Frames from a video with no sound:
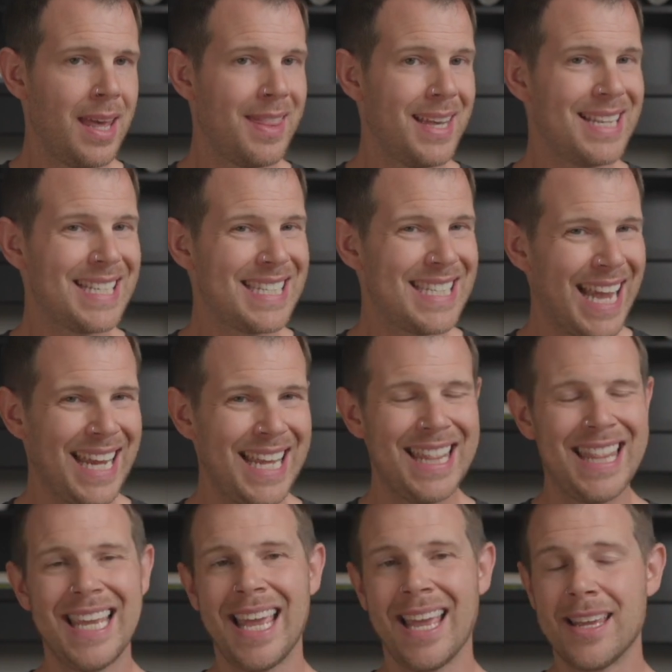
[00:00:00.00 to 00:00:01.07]
The second
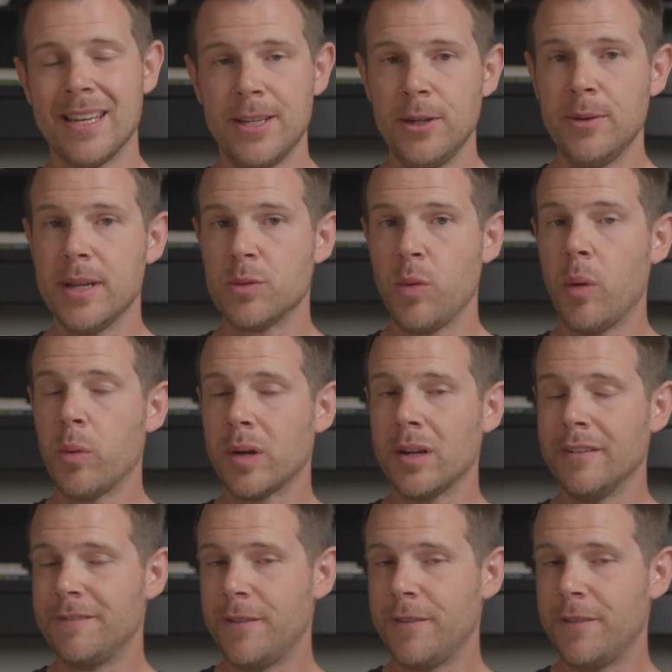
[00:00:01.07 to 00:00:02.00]
thing it can do is what we're gonna